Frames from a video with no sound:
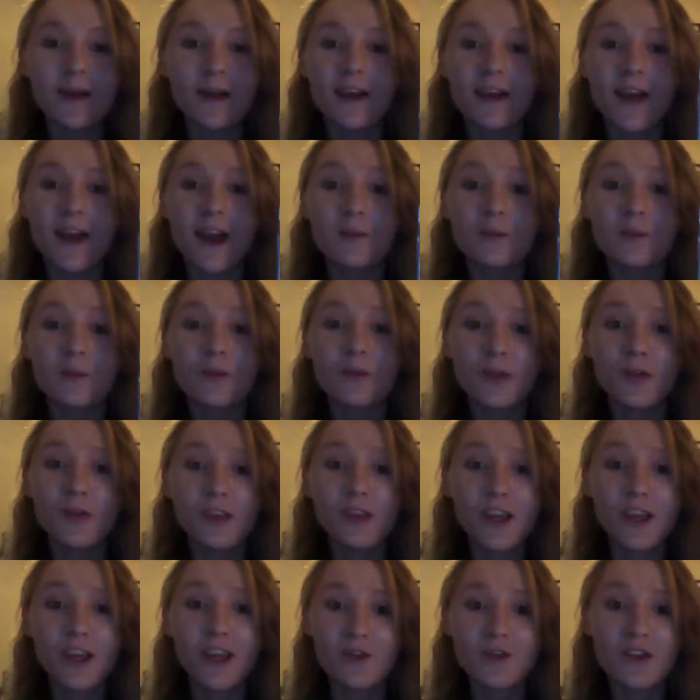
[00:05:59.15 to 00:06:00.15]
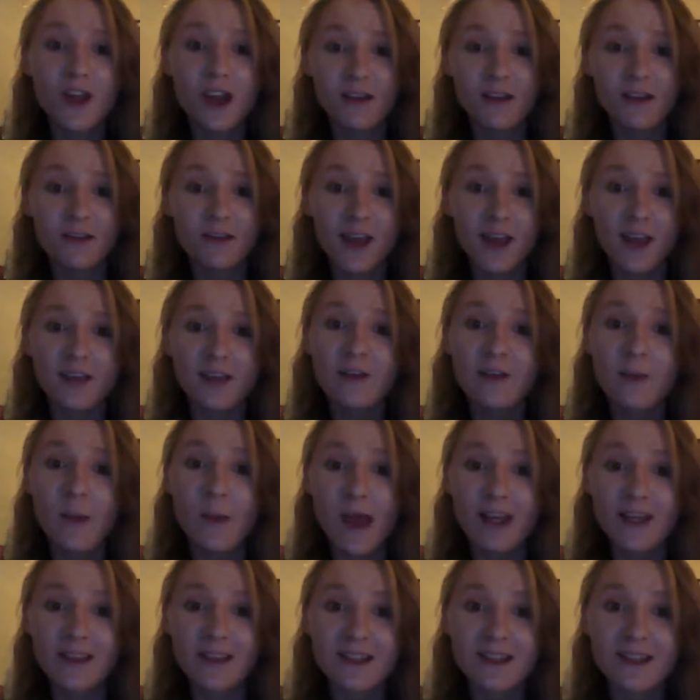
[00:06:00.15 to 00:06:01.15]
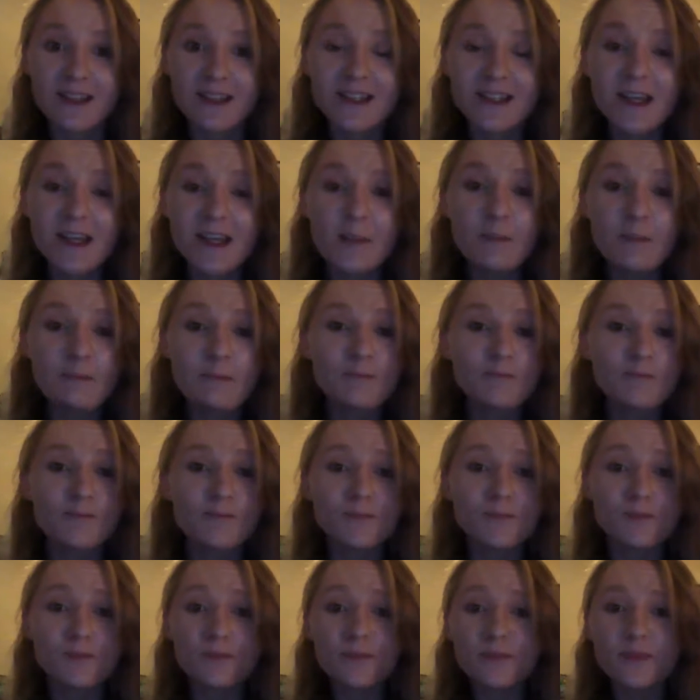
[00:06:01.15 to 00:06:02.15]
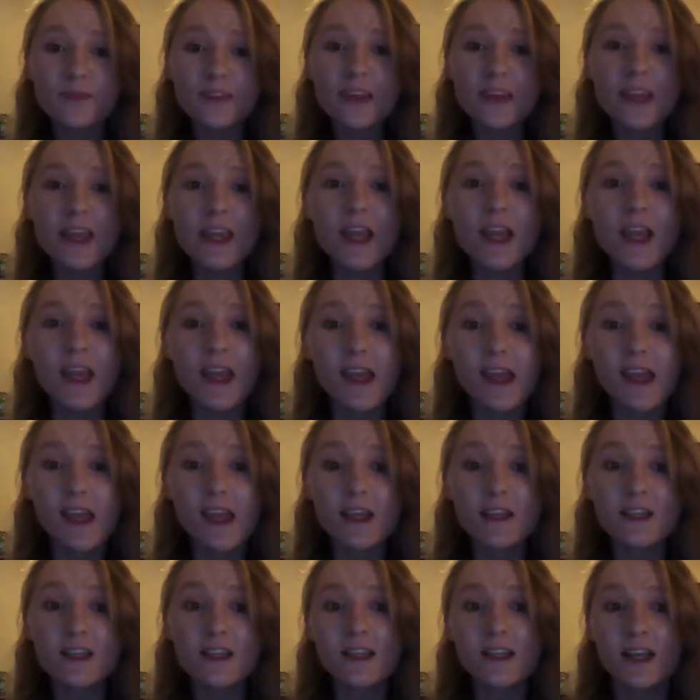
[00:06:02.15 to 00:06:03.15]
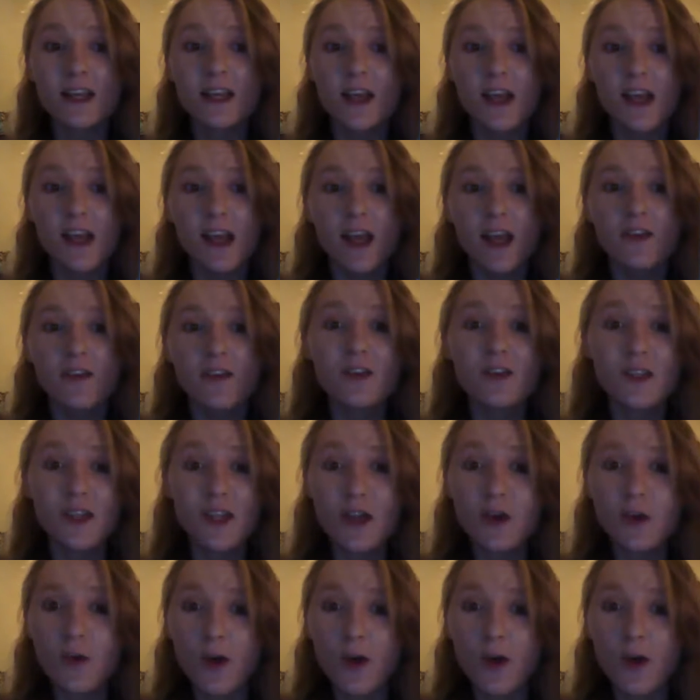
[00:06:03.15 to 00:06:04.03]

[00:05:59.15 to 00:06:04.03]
but I'm a really huge advocate of the PECS system. And if there's any